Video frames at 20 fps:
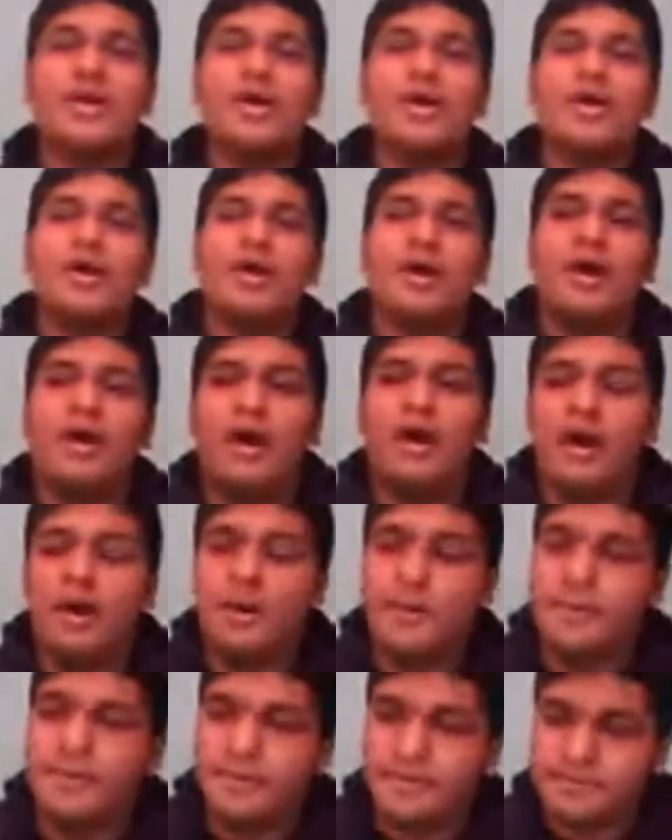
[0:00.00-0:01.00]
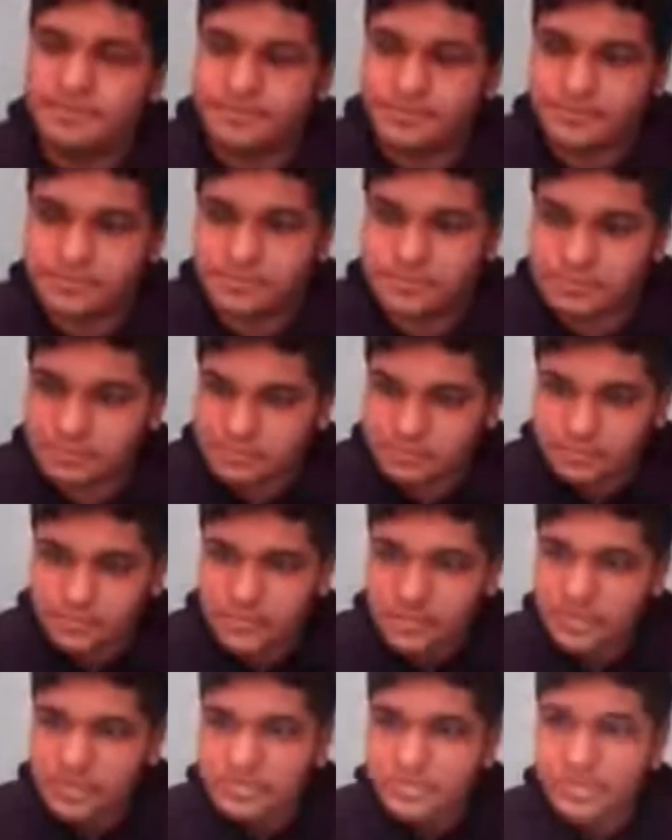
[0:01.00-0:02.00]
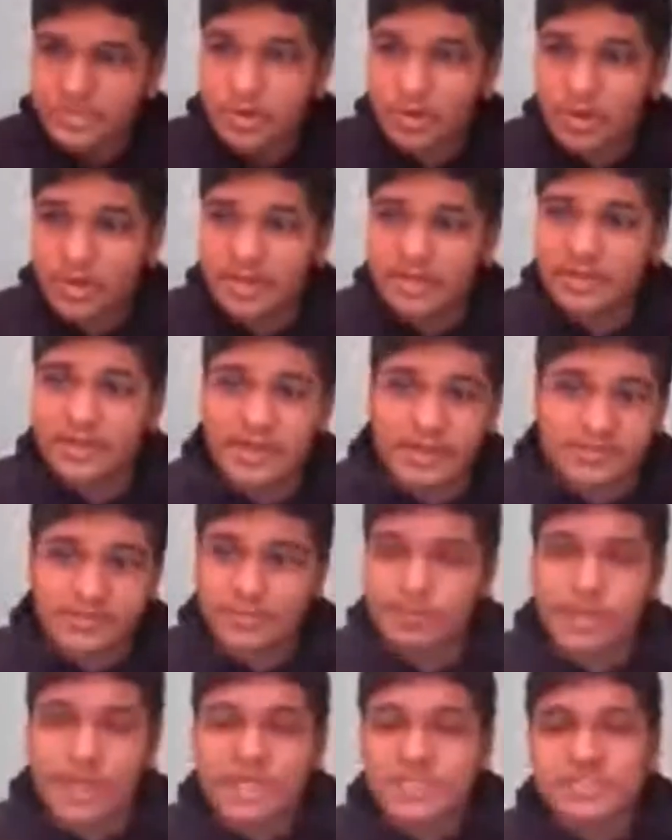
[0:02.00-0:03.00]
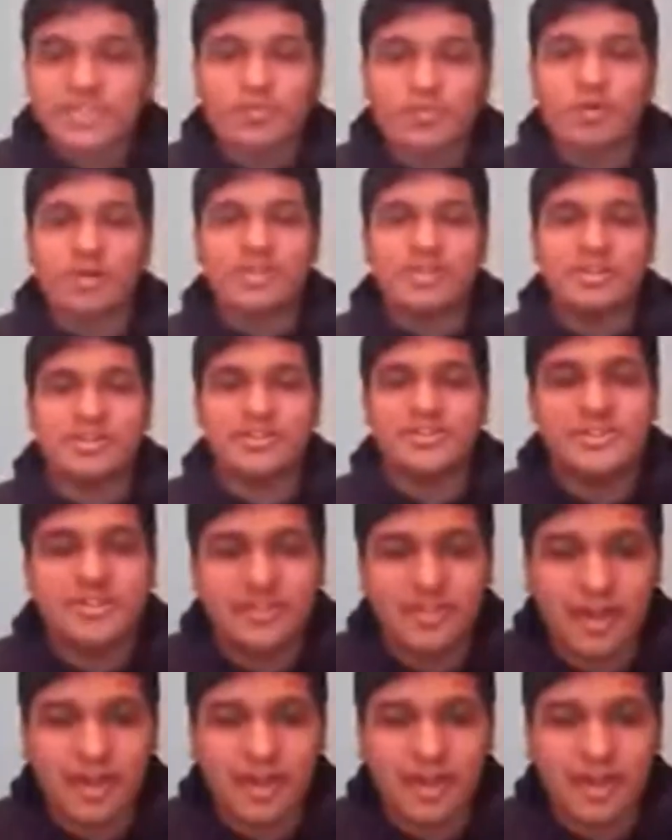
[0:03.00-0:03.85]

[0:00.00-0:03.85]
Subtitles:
Um, so it depends on what he does tonight.